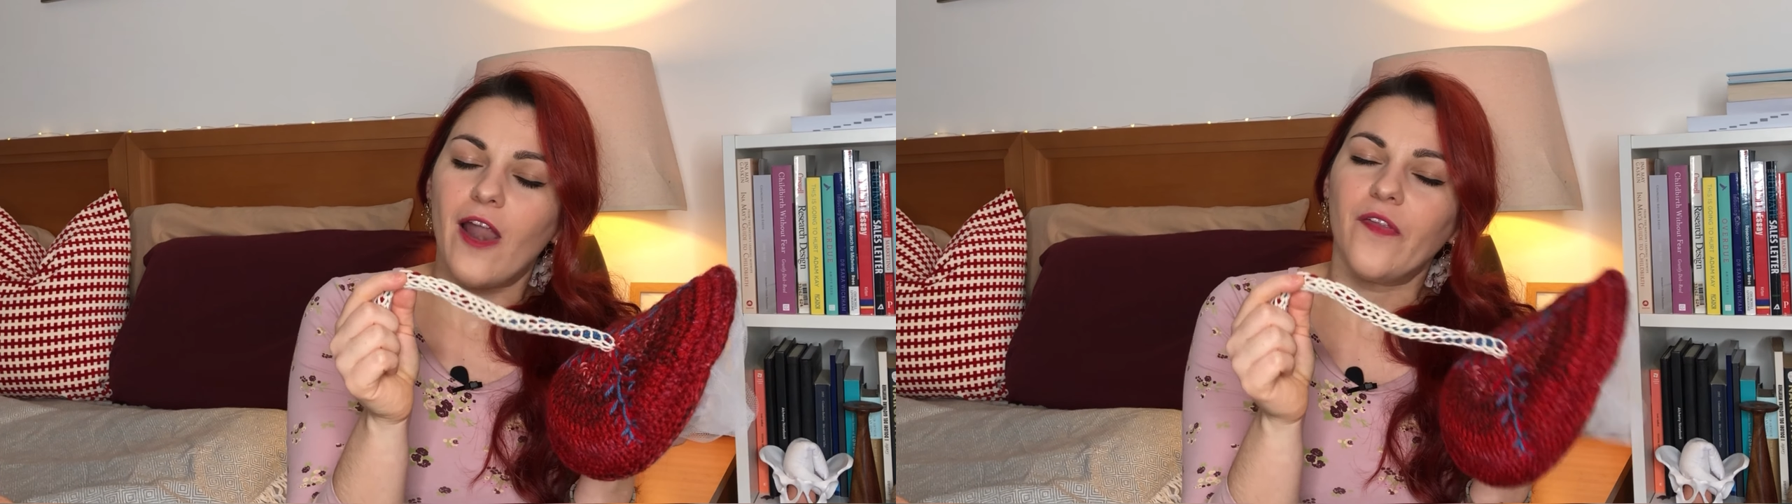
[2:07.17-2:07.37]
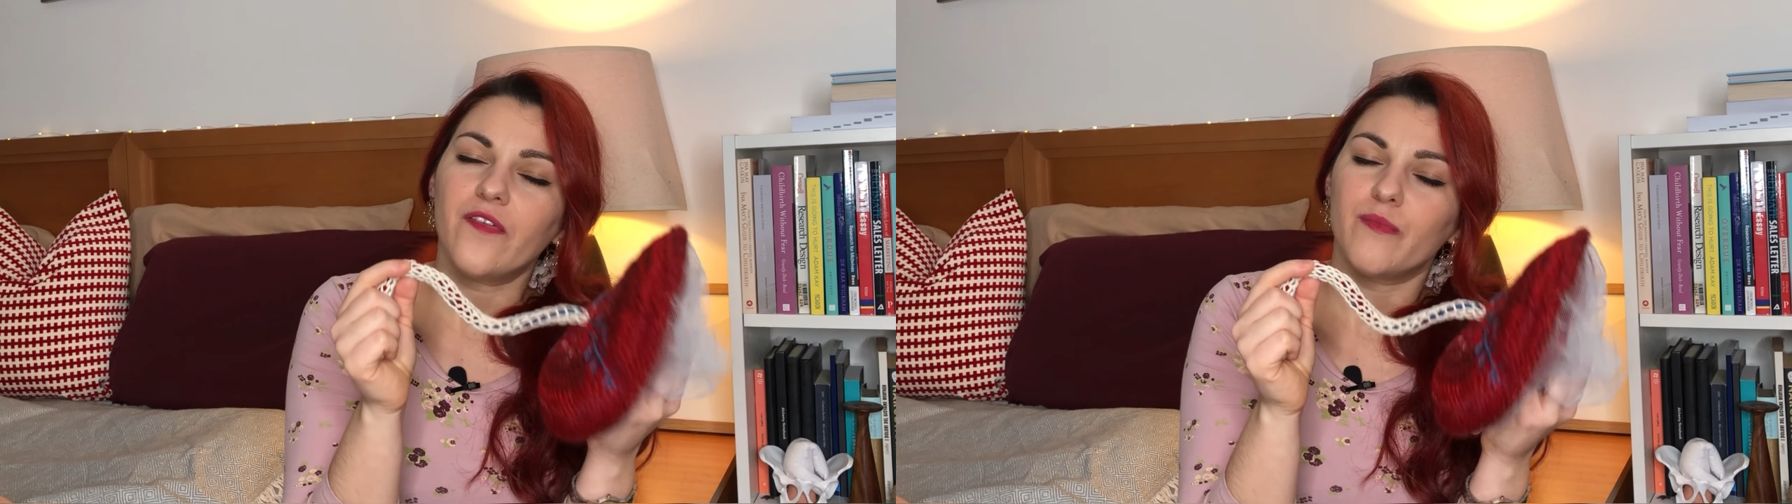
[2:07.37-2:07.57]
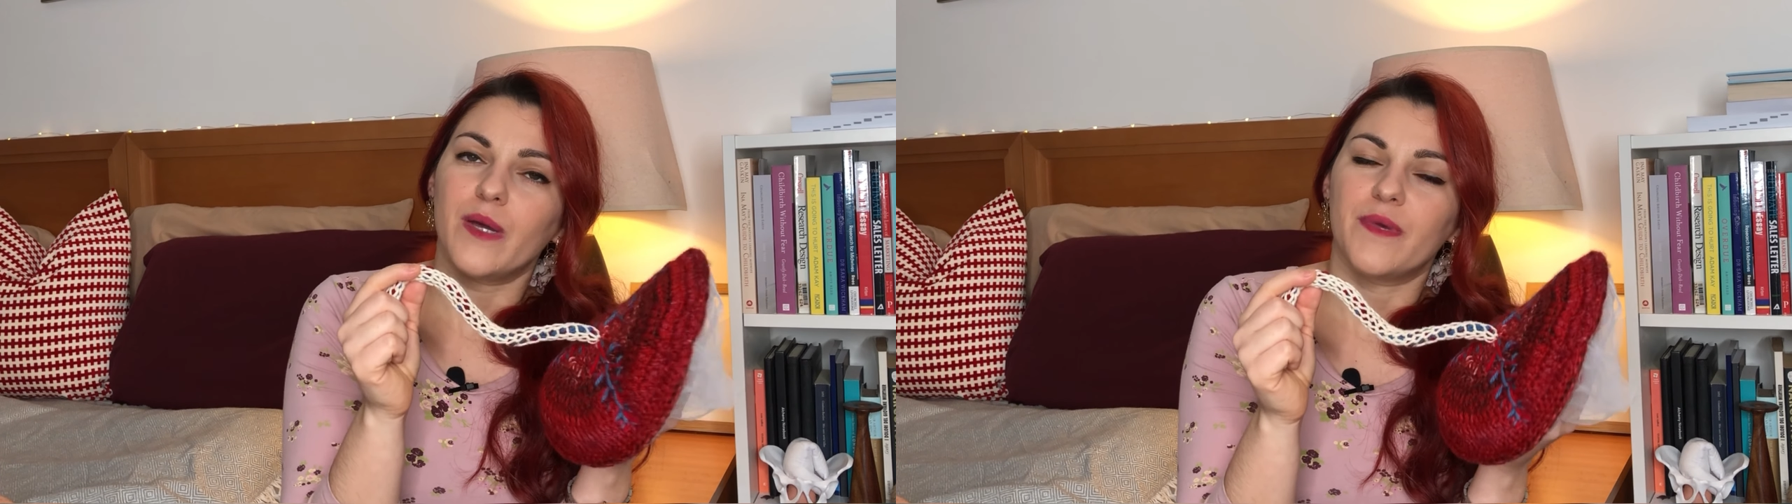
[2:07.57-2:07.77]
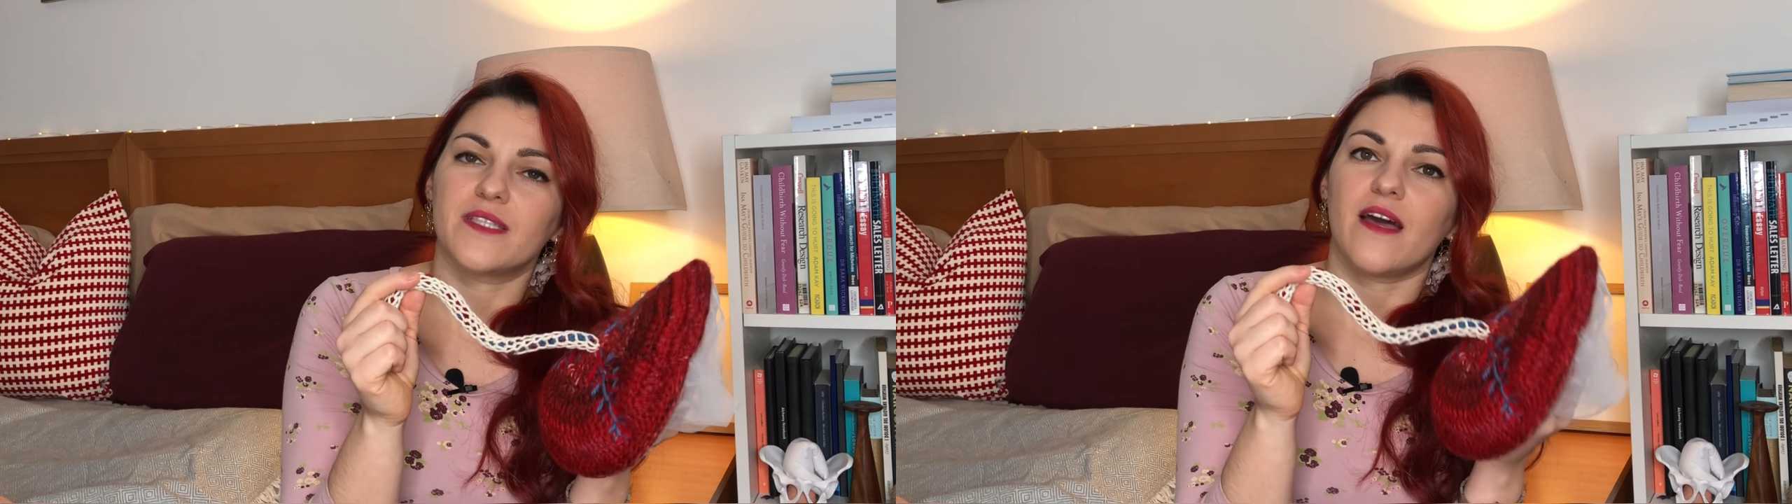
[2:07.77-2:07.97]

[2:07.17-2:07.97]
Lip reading: lot of mamas